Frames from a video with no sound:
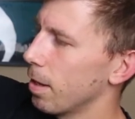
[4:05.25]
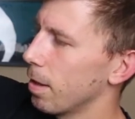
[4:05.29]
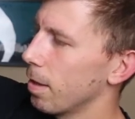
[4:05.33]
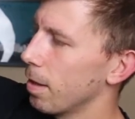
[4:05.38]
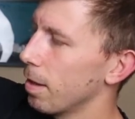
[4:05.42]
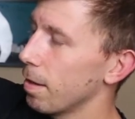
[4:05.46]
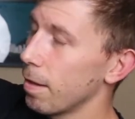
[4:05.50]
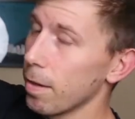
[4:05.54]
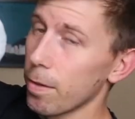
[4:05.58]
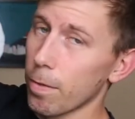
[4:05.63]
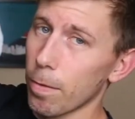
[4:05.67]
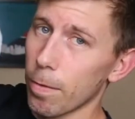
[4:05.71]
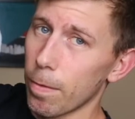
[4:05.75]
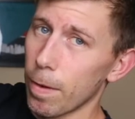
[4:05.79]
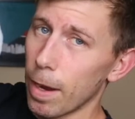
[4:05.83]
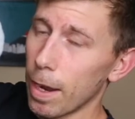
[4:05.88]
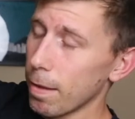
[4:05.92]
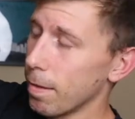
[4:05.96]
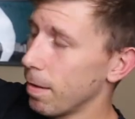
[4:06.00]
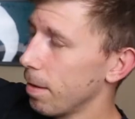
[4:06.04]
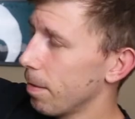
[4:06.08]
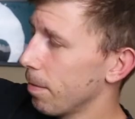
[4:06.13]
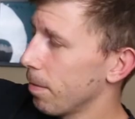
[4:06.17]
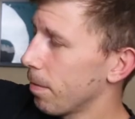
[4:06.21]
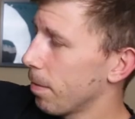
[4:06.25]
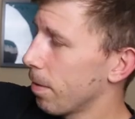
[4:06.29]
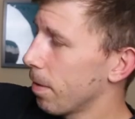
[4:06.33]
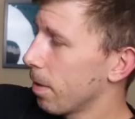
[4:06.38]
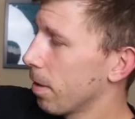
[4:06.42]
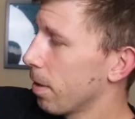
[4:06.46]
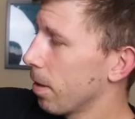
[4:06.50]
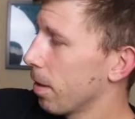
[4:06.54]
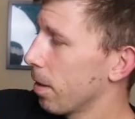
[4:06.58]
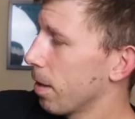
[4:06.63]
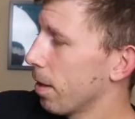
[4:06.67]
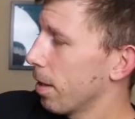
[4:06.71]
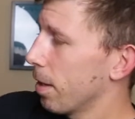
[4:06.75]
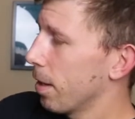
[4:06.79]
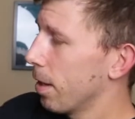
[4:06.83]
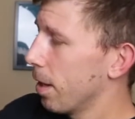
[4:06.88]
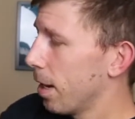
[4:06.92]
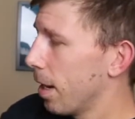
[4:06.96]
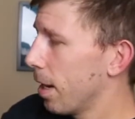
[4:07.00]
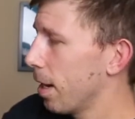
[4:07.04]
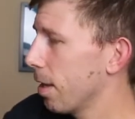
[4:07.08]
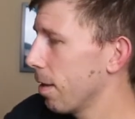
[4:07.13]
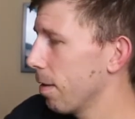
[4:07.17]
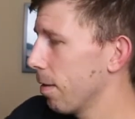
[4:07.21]
This is reflective.
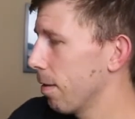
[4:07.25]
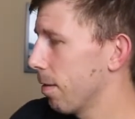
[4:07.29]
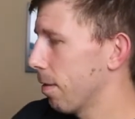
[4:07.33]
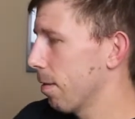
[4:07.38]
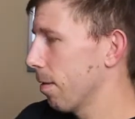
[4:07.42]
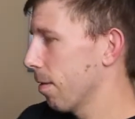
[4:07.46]
And